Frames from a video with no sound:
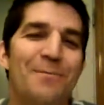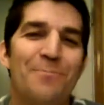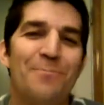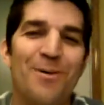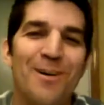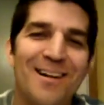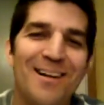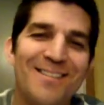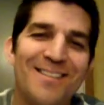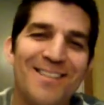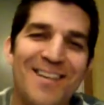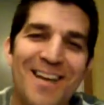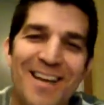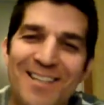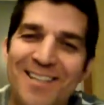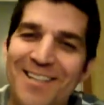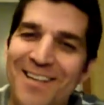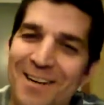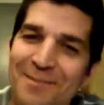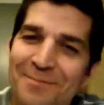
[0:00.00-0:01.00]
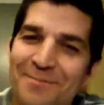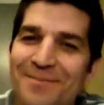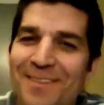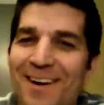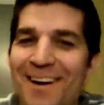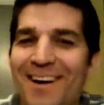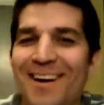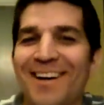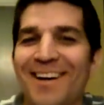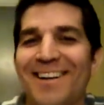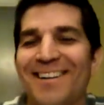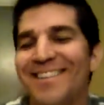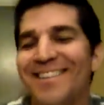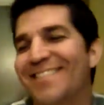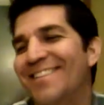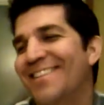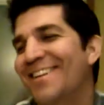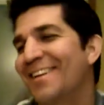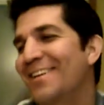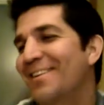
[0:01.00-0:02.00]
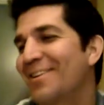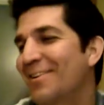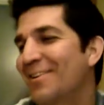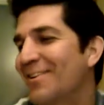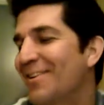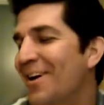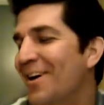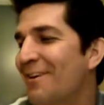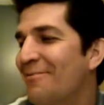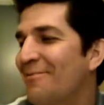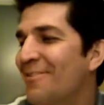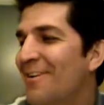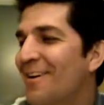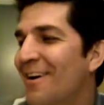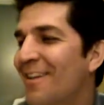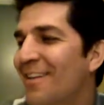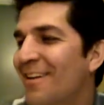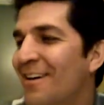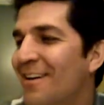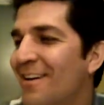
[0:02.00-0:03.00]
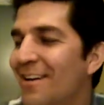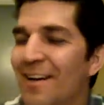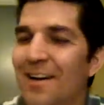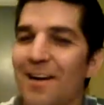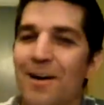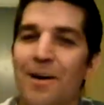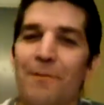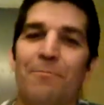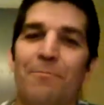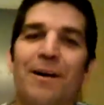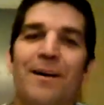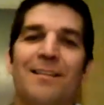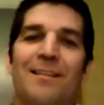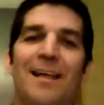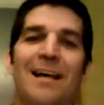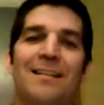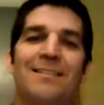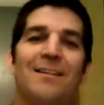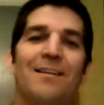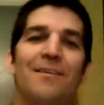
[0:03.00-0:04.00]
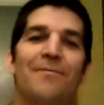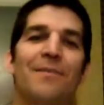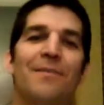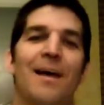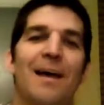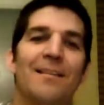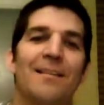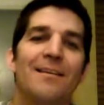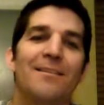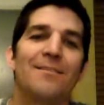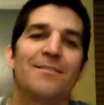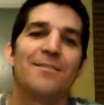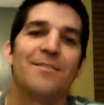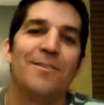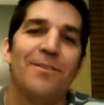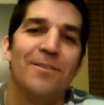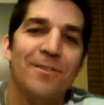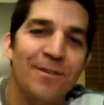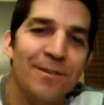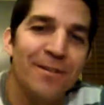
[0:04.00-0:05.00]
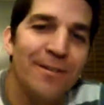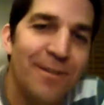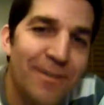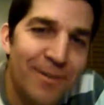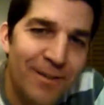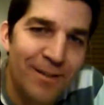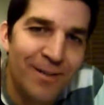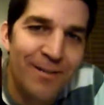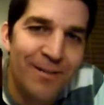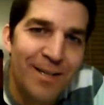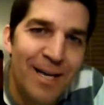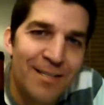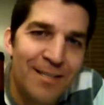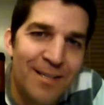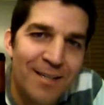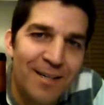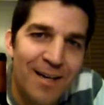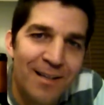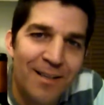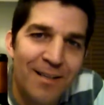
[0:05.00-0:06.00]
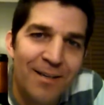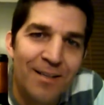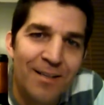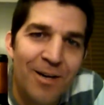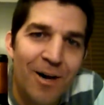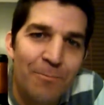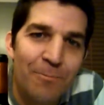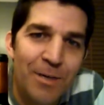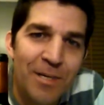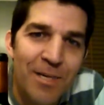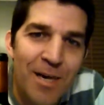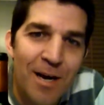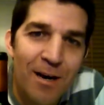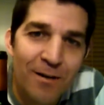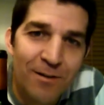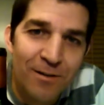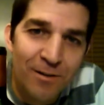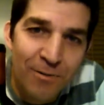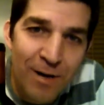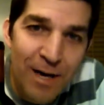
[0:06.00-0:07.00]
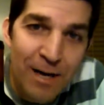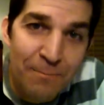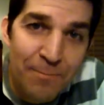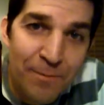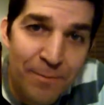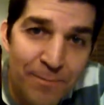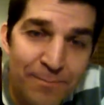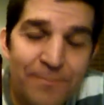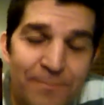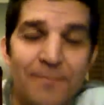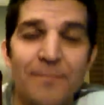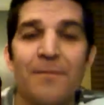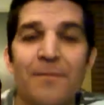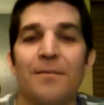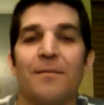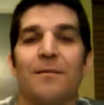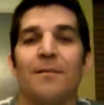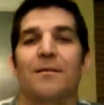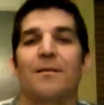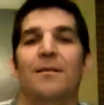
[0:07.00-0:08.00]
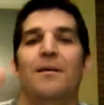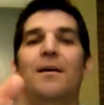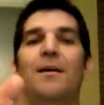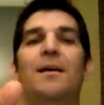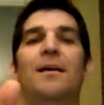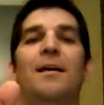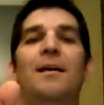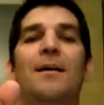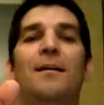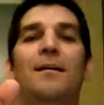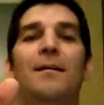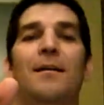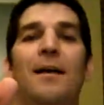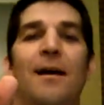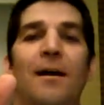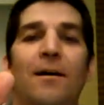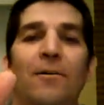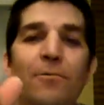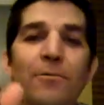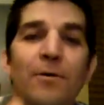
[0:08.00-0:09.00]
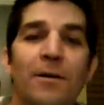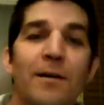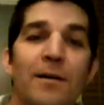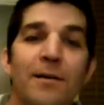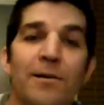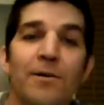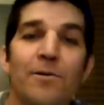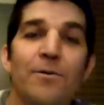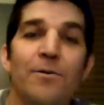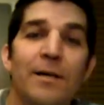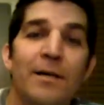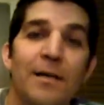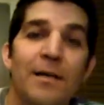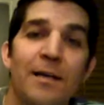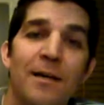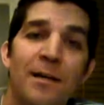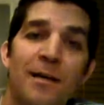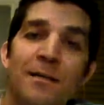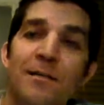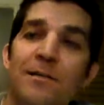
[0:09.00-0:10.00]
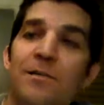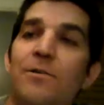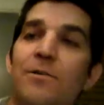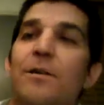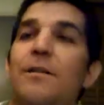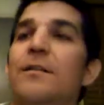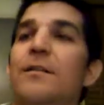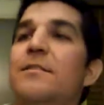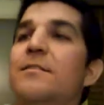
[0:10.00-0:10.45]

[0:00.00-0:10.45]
Pronunciation, I'm getting a little off there, I think. But that's enough of that. There's your little lesson on the Carmenere grape. And now we're going to go and get into it.